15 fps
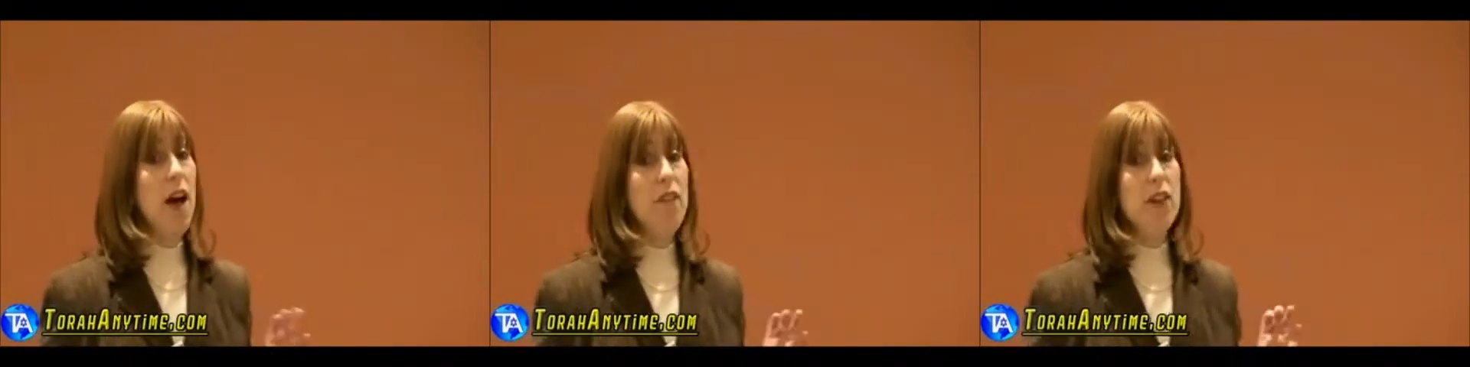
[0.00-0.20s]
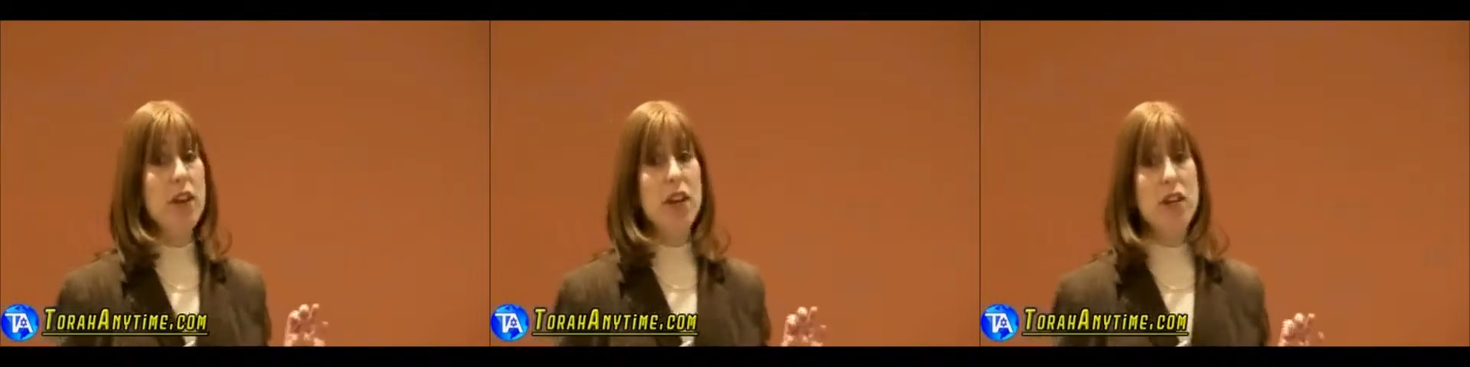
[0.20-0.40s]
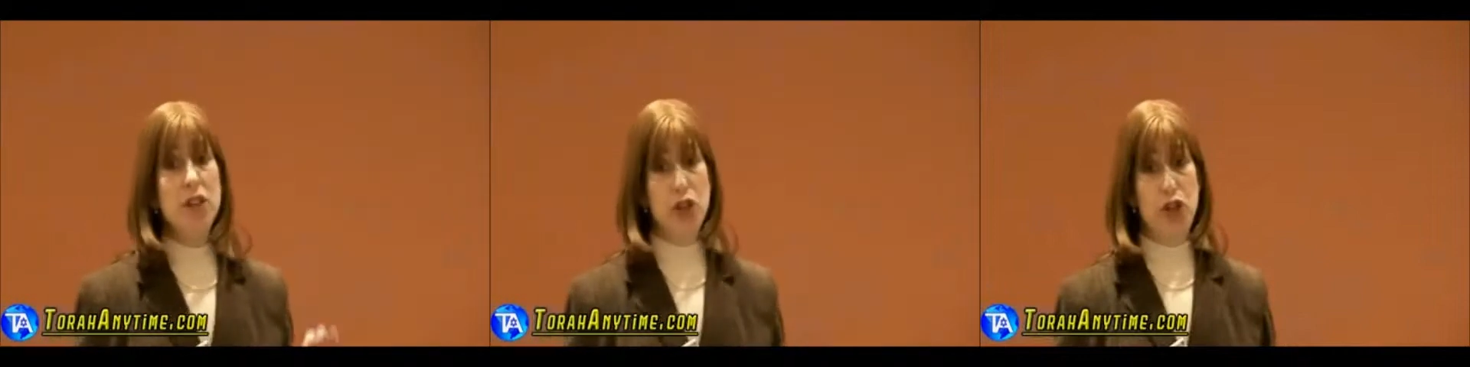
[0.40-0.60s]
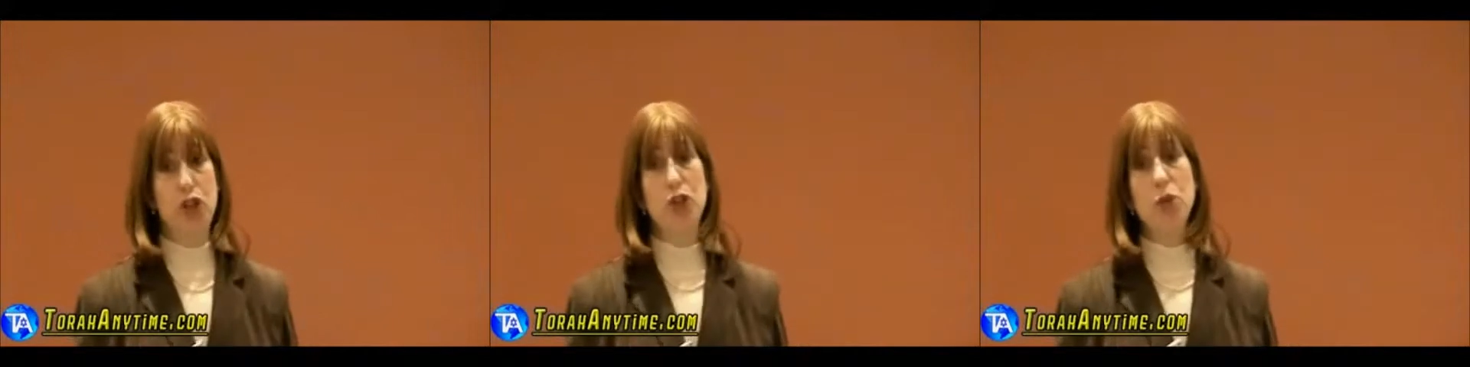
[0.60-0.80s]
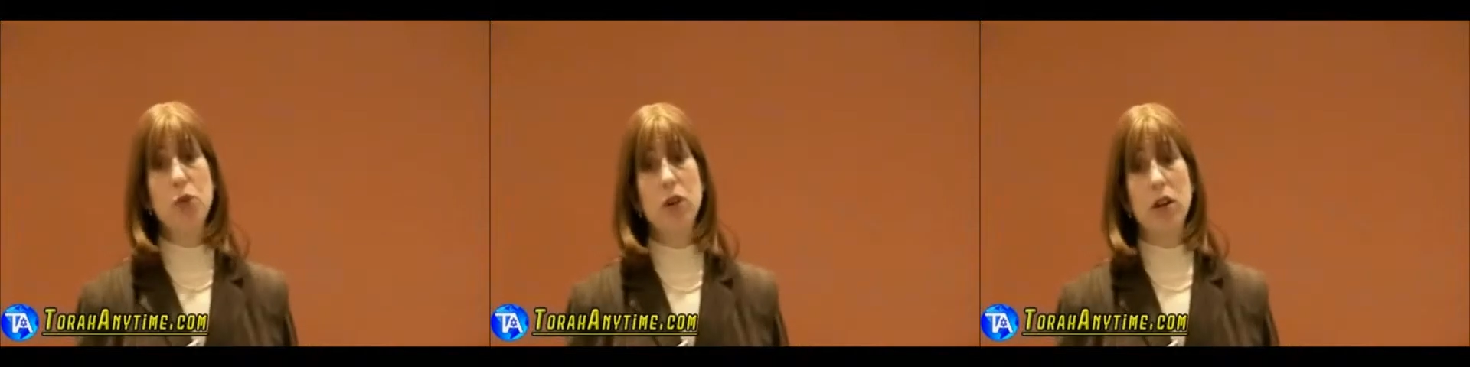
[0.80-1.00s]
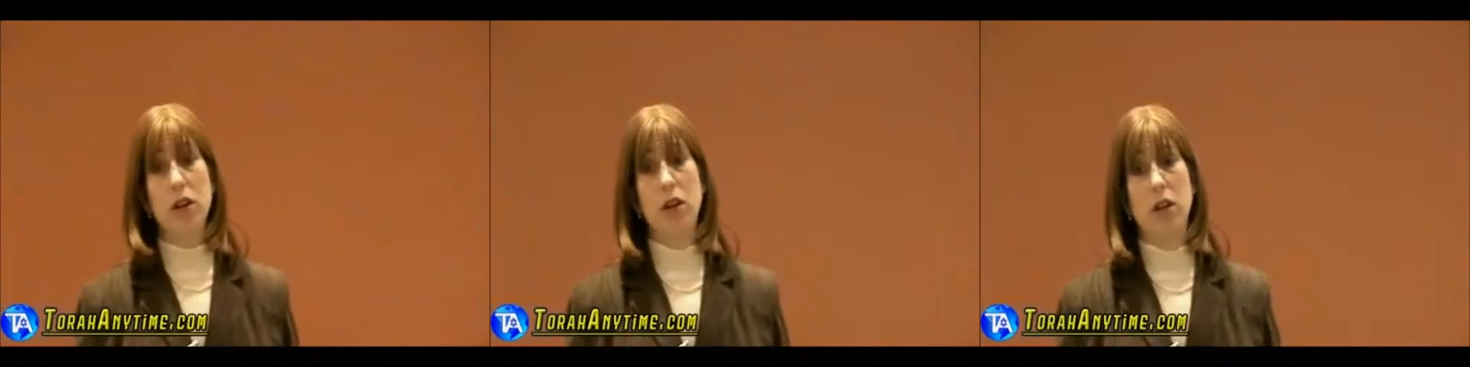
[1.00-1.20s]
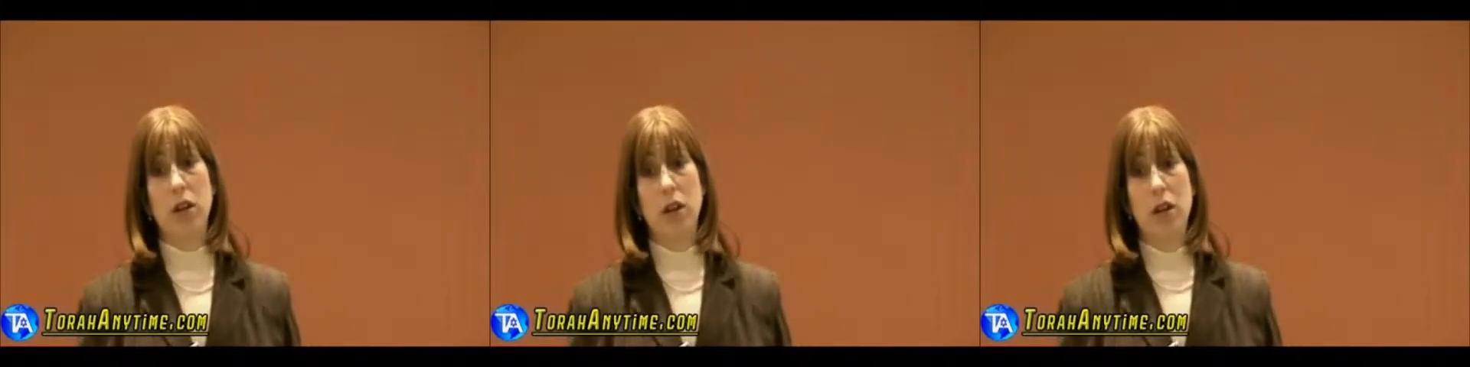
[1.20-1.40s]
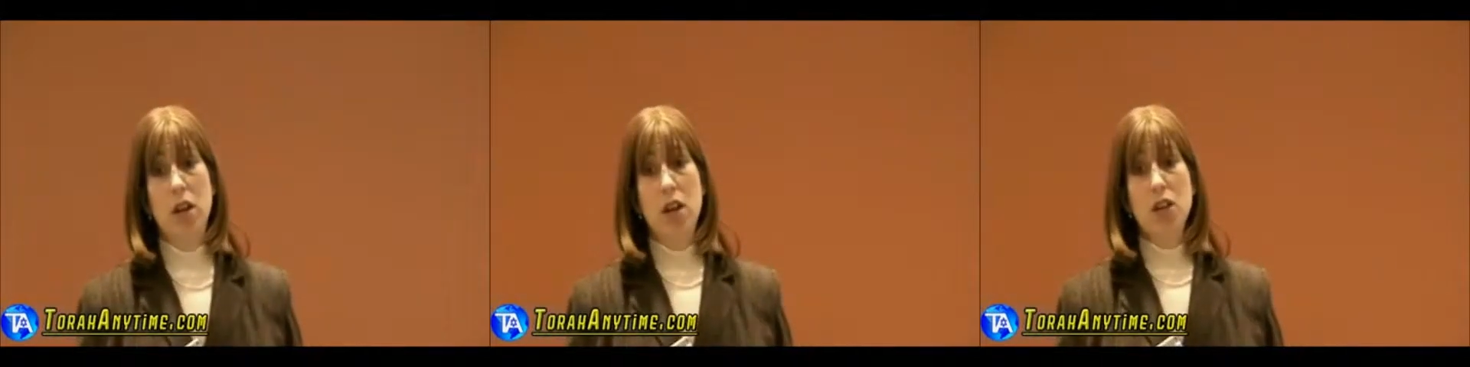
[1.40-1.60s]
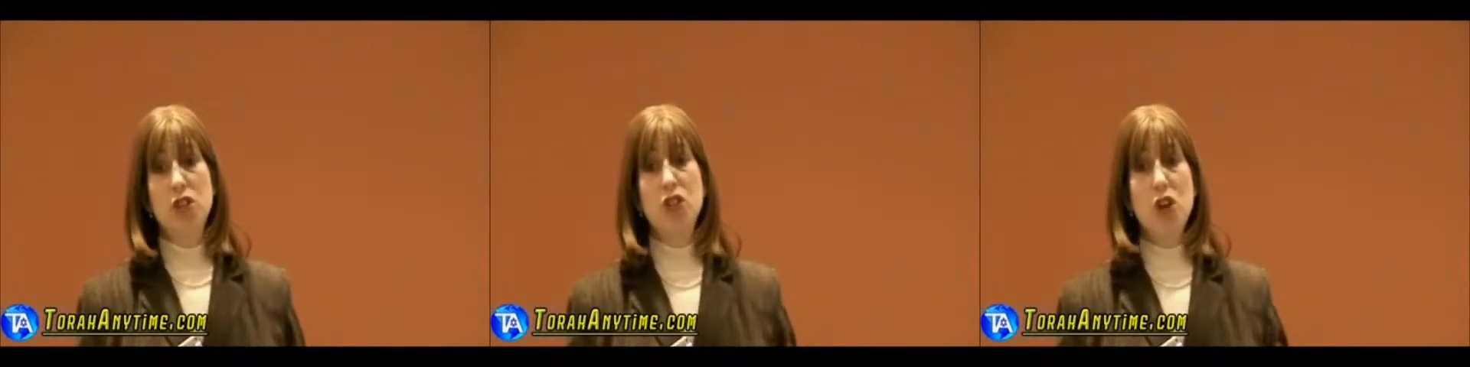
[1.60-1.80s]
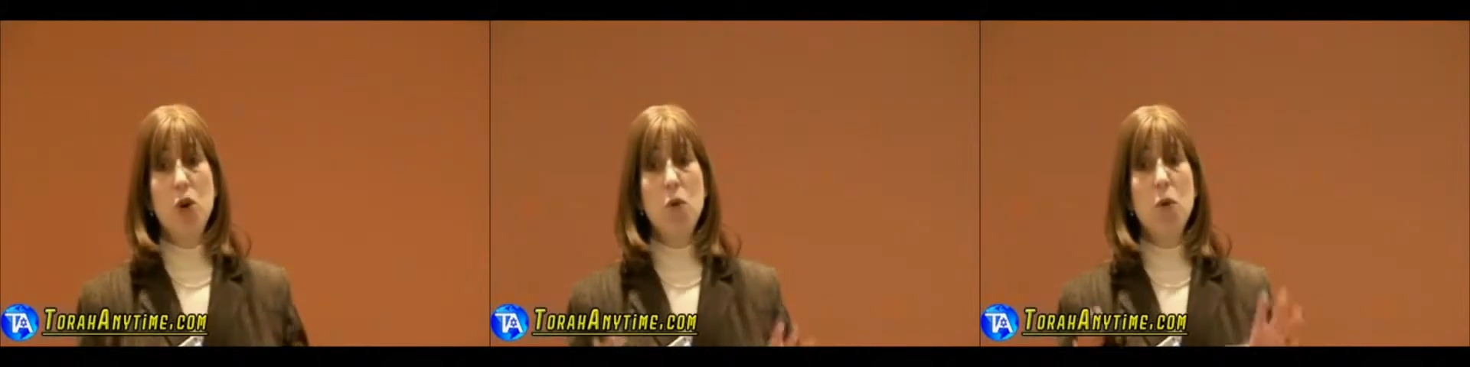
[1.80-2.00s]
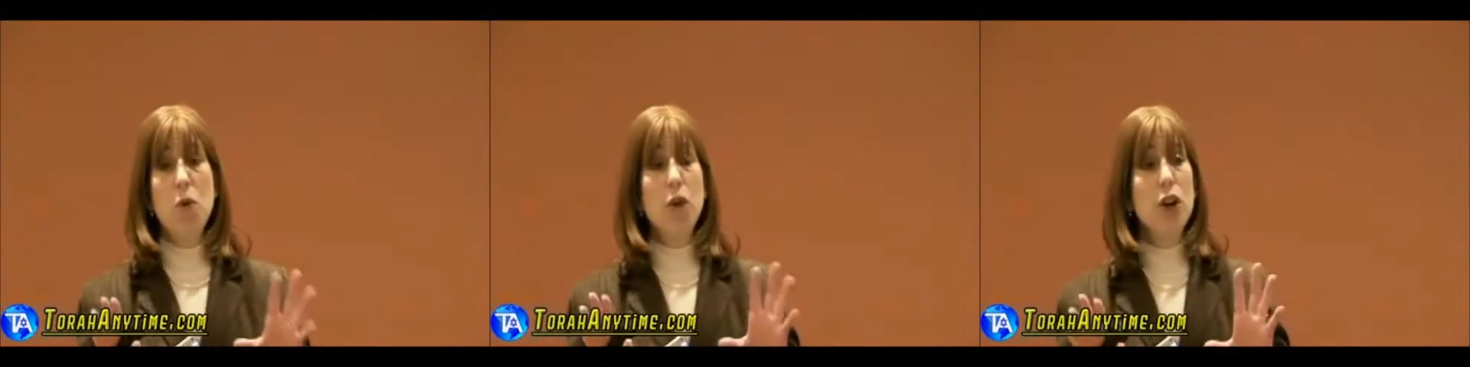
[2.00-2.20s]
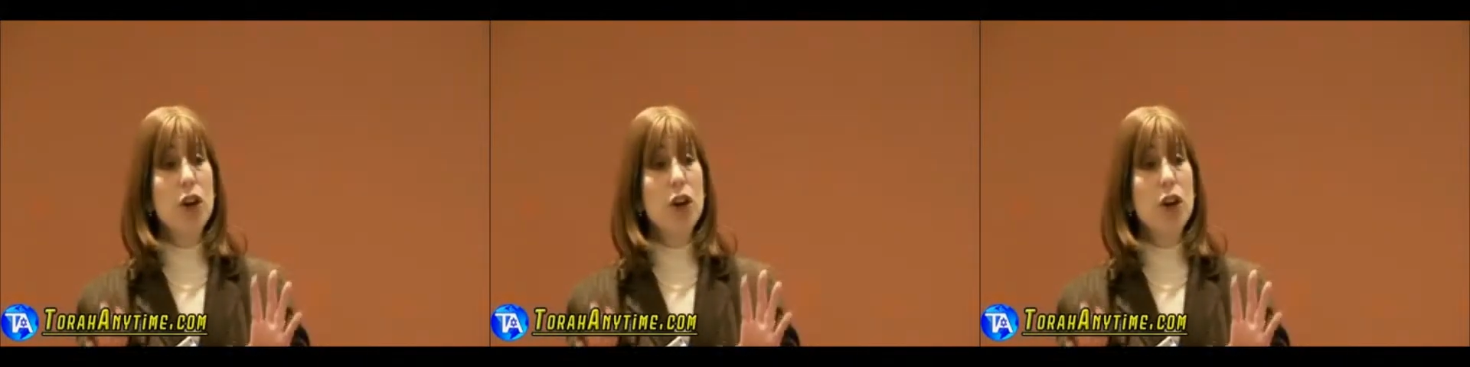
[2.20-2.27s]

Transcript: in heaven is assured. So